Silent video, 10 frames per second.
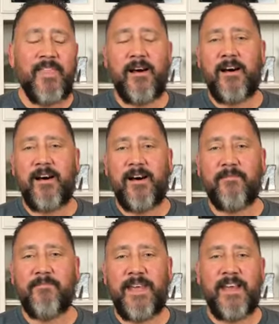
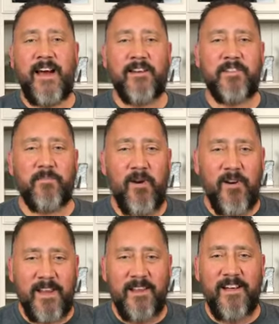Uh, being out at the
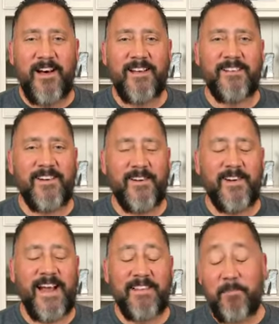parking lot
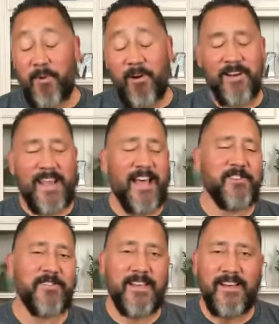or at the park
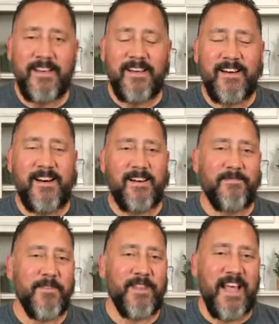actually uh,
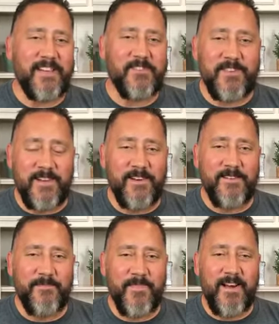for the last year.